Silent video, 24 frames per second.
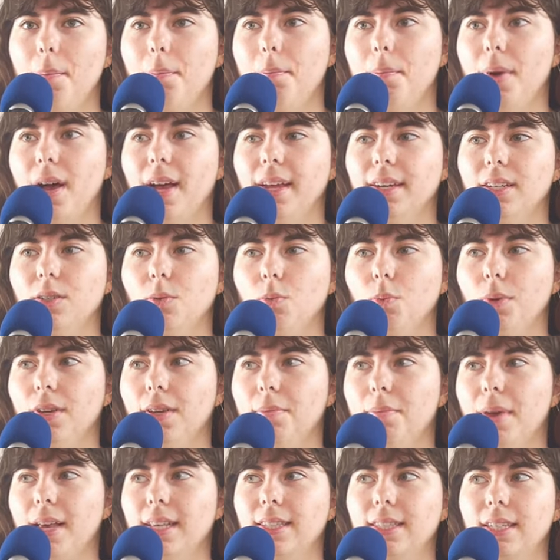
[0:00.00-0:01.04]
But we
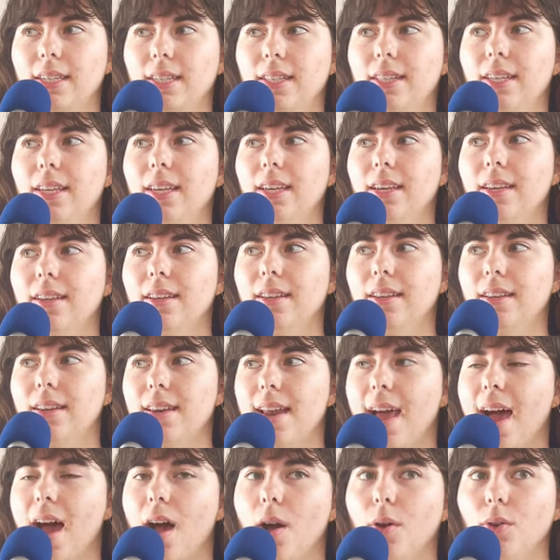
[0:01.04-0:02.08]
basically,
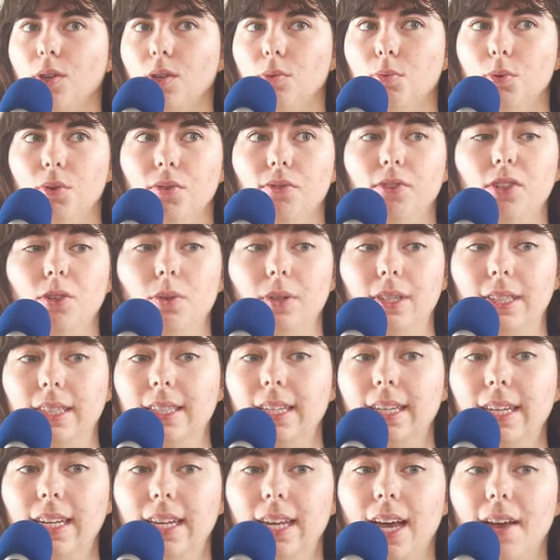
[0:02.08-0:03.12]
now you move to a
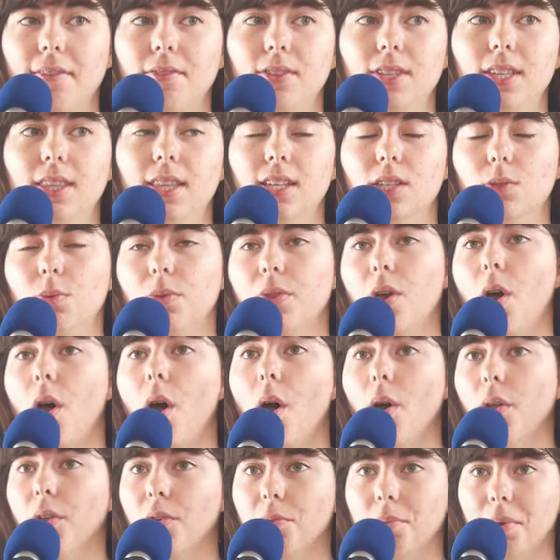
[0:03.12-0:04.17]
city, I've seen this with
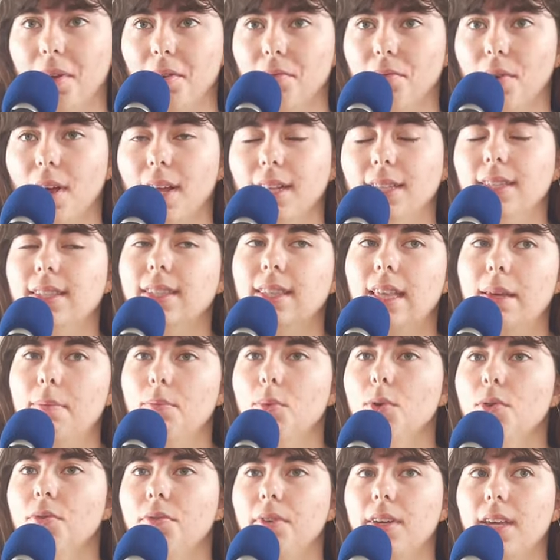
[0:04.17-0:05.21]
all of my friends, they
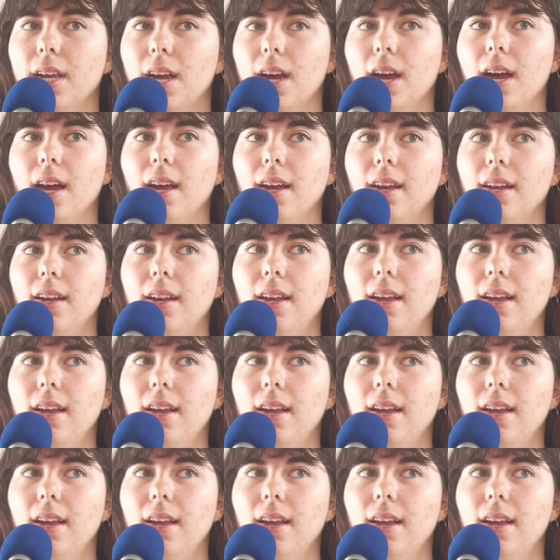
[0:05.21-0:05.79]
move here